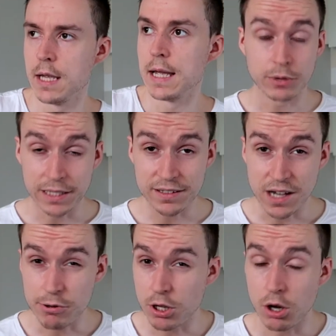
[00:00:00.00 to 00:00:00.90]
So I laid
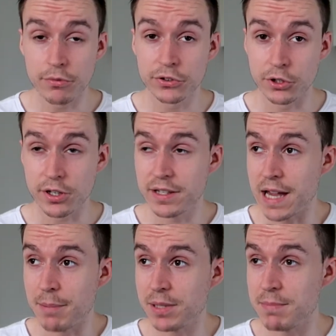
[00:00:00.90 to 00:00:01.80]
down and all of a sudden they
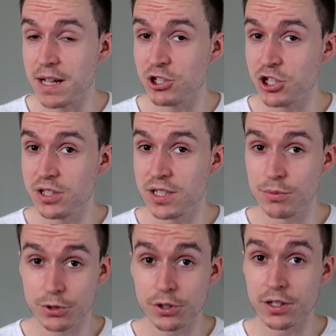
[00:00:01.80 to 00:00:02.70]
happily mentioned they
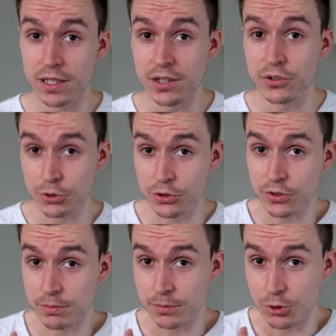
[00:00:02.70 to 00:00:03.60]
were gonna insert
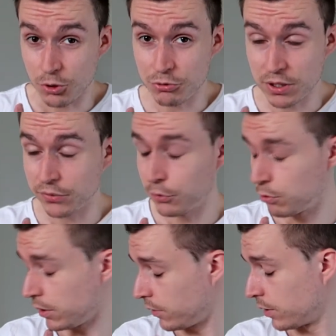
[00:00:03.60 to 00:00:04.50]
some contrast
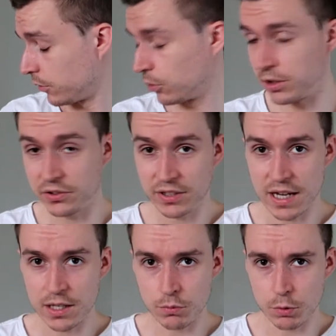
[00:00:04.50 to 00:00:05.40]
fluid so the
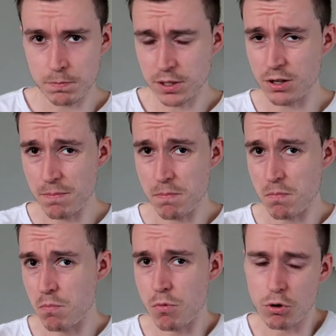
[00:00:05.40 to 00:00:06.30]
scan would pick up
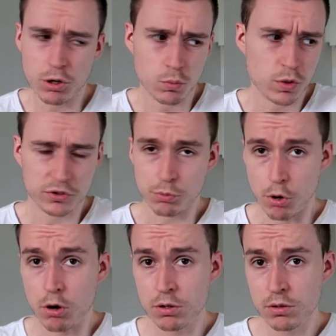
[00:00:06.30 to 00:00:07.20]
more what's
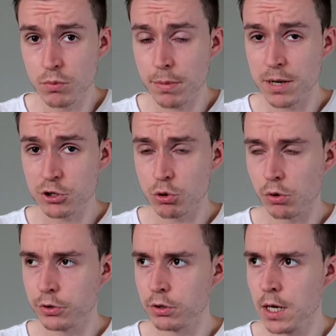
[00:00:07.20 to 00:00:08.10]
wrong with my
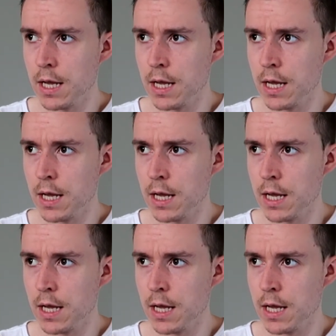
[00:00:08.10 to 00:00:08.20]
shoulder.